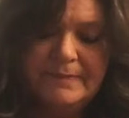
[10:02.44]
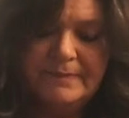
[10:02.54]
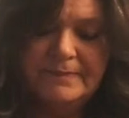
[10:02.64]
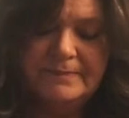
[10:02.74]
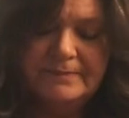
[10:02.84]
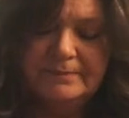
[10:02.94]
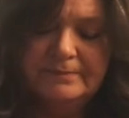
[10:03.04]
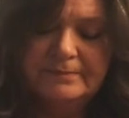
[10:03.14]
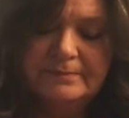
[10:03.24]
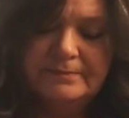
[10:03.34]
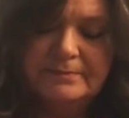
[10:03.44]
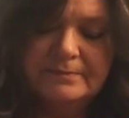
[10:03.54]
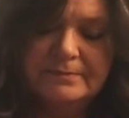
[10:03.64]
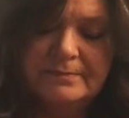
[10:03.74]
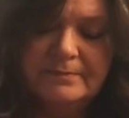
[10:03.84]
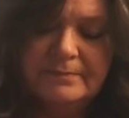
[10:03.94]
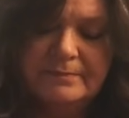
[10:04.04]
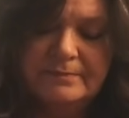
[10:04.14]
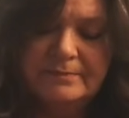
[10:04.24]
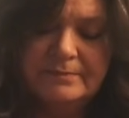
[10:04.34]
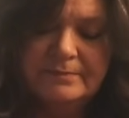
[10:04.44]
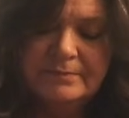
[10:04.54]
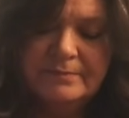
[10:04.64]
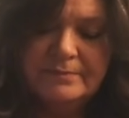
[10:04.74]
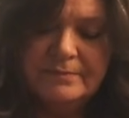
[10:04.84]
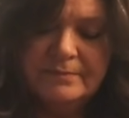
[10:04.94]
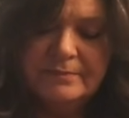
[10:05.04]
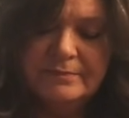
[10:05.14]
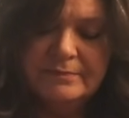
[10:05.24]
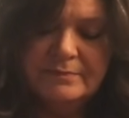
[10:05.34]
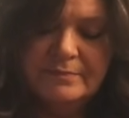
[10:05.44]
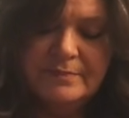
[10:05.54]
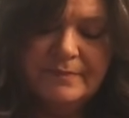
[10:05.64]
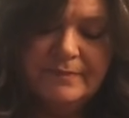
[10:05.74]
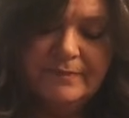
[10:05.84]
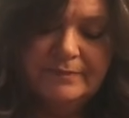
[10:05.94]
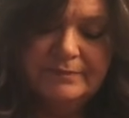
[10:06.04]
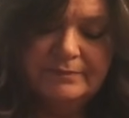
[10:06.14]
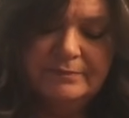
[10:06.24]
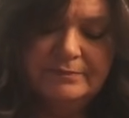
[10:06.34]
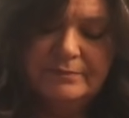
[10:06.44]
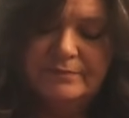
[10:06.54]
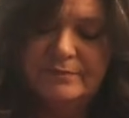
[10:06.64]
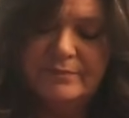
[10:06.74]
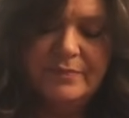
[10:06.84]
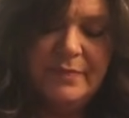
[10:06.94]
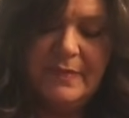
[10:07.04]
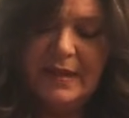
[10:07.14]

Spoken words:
Nothing is said.